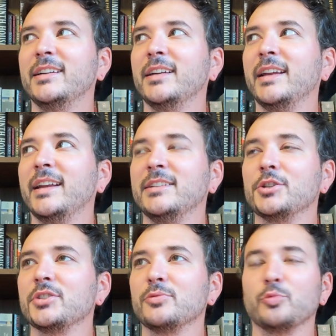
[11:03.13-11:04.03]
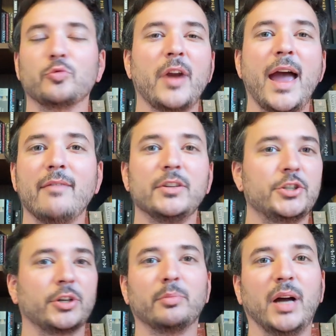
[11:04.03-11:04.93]
it had just
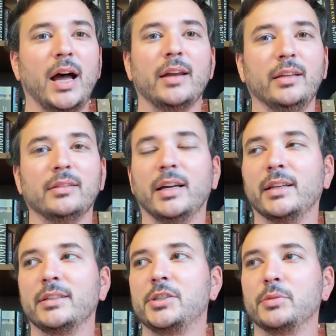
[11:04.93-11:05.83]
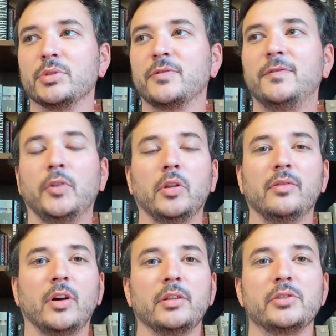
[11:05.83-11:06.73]
ravaged her body. Like, she was full of
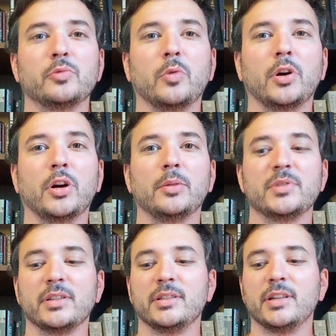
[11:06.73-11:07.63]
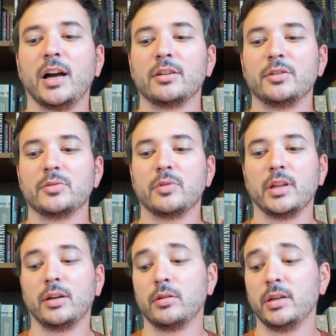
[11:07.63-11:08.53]
all these worms, and the doctors were
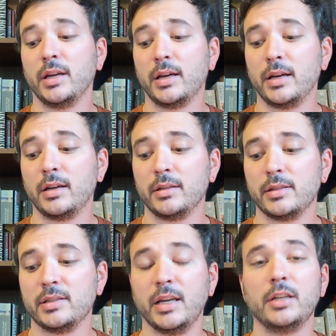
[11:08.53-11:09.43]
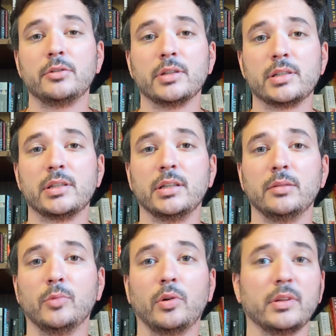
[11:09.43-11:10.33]
like, oh yeah, it's dangerous to
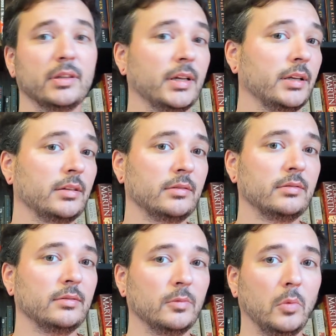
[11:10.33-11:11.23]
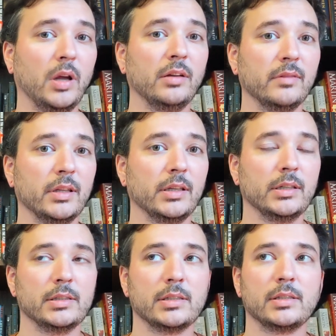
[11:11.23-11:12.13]
eat more than, like, one of
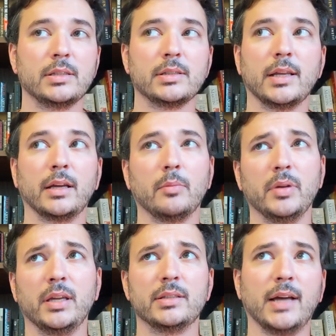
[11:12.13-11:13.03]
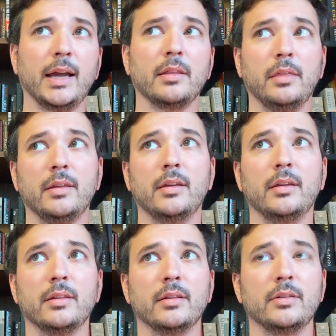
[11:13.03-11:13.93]
these. This is, like, a big diet
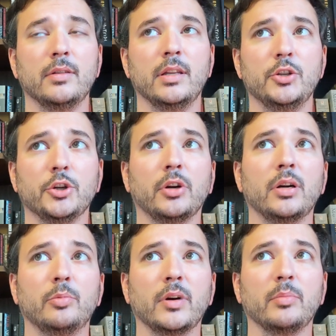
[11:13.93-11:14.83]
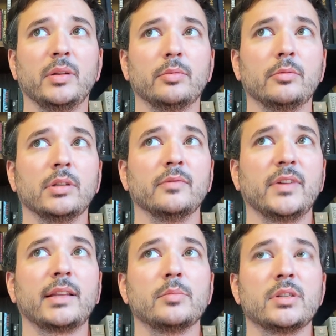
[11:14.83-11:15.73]
thing in Europe, where people will
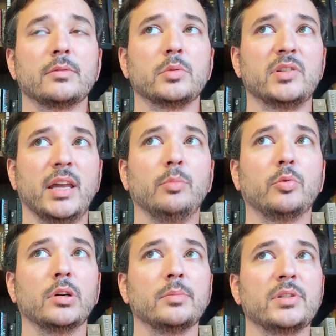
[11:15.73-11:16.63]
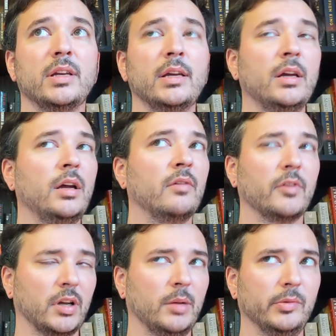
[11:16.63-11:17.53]
infect themselves with tapeworms for
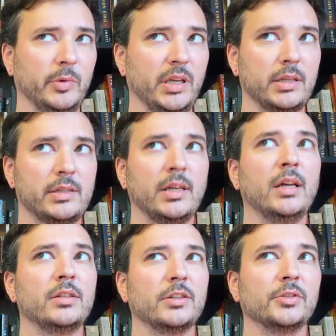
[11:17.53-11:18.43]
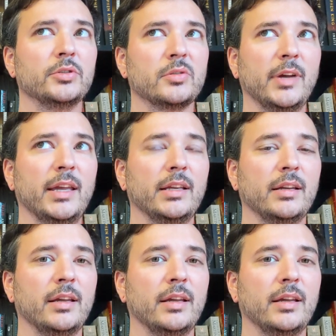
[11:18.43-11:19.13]
a couple weeks to lose weight.